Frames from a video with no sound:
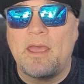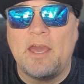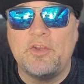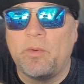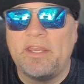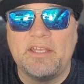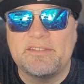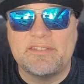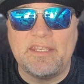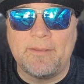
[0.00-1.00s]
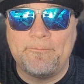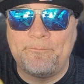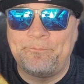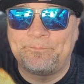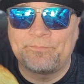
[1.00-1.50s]
How do I not see it?
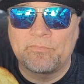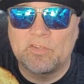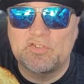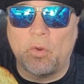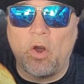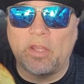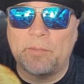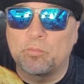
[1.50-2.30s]
So all